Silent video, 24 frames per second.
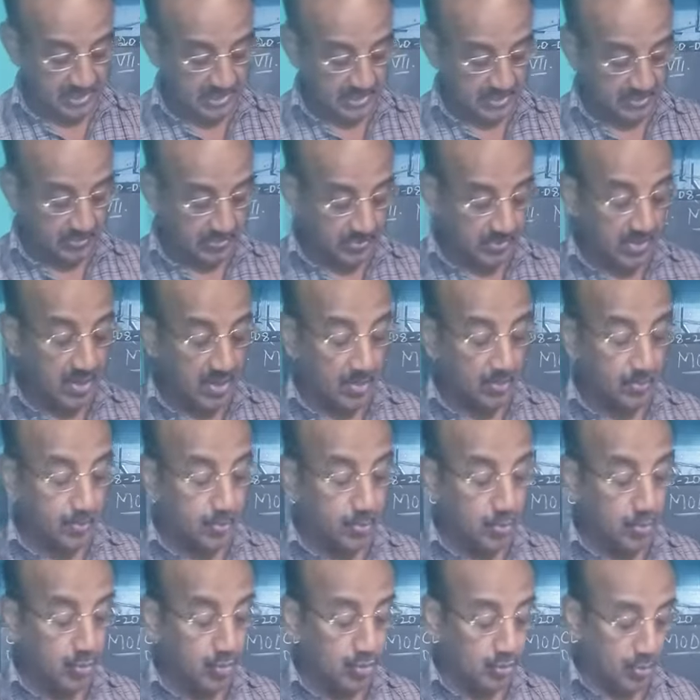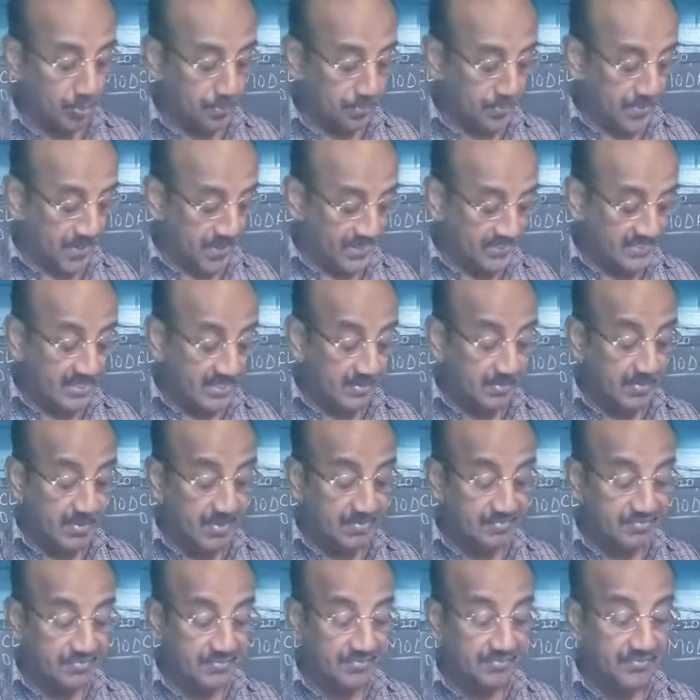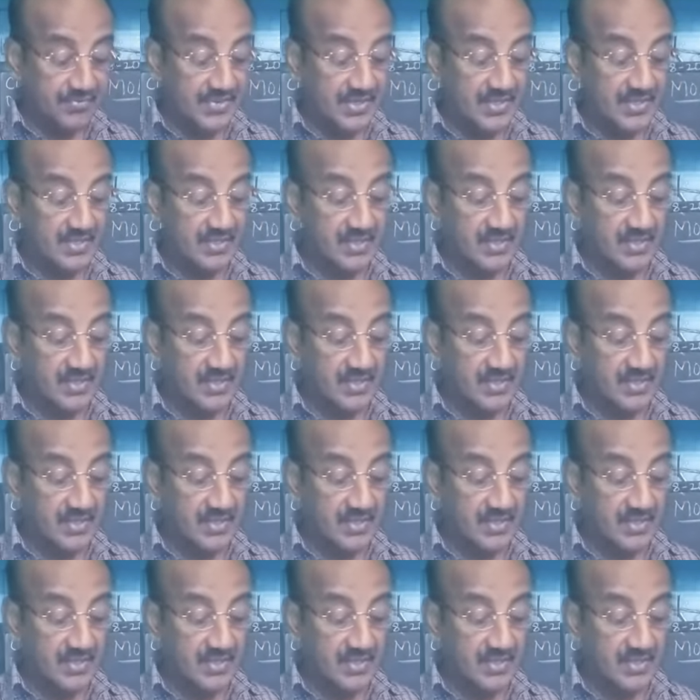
In your book, page number 50.